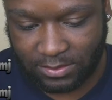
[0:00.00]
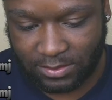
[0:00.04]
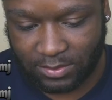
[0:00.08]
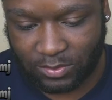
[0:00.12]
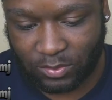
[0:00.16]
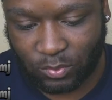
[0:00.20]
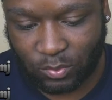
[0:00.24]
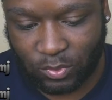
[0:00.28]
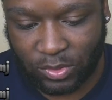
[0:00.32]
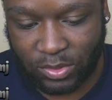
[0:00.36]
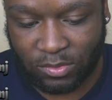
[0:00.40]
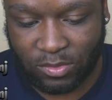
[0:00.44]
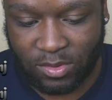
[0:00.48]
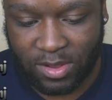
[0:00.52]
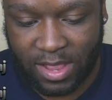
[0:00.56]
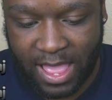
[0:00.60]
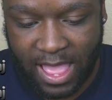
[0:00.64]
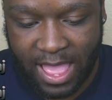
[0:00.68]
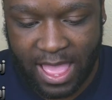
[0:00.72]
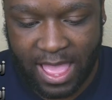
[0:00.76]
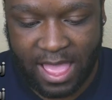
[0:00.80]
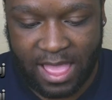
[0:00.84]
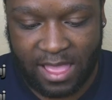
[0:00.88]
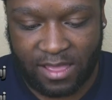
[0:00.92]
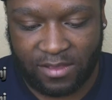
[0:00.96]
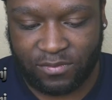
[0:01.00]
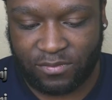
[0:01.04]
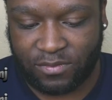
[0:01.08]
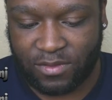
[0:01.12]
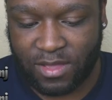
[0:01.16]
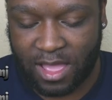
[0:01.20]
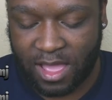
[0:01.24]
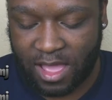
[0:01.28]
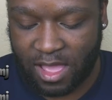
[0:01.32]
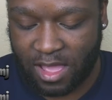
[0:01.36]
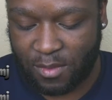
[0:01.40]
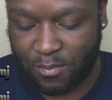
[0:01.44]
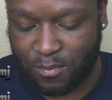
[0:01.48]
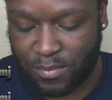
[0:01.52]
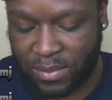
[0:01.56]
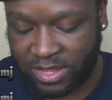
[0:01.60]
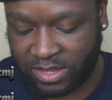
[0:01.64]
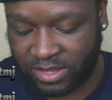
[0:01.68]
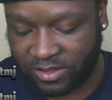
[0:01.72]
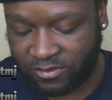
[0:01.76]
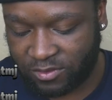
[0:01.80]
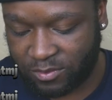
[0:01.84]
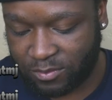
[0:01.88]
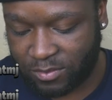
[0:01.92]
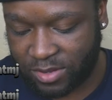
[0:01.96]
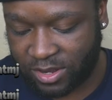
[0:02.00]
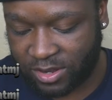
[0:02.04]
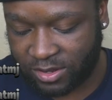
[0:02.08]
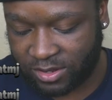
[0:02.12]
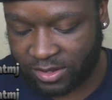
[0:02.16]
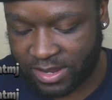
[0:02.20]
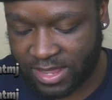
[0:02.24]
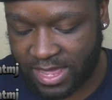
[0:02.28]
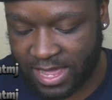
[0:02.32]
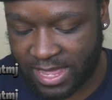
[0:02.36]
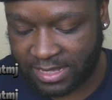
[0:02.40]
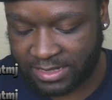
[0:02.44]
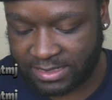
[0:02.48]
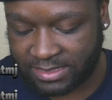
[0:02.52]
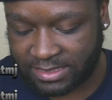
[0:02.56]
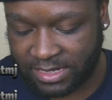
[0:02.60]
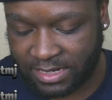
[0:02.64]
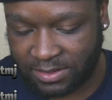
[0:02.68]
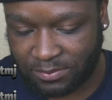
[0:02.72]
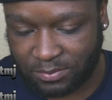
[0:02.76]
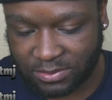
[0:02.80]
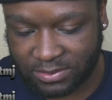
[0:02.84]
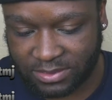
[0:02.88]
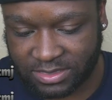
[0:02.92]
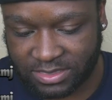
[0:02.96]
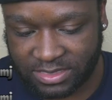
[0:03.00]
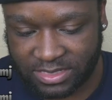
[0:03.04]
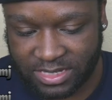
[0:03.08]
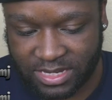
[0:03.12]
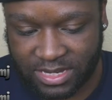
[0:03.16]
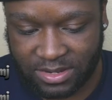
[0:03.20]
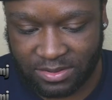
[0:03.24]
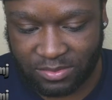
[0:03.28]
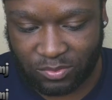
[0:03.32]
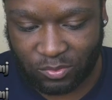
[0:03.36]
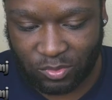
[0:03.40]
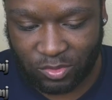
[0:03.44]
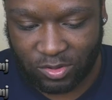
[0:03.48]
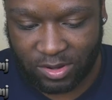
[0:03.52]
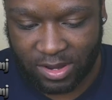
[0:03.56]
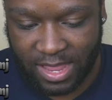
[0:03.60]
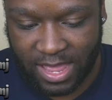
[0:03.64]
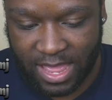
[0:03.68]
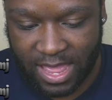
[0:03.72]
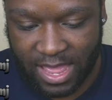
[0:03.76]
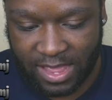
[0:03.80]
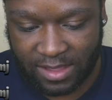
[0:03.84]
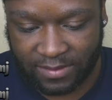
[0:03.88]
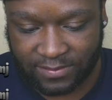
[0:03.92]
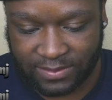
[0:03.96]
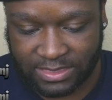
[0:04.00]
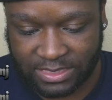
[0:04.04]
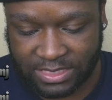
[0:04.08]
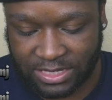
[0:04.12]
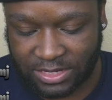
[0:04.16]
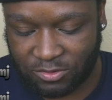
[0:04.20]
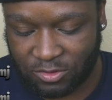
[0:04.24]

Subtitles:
We will have Bank of America at 10%. We'll have T.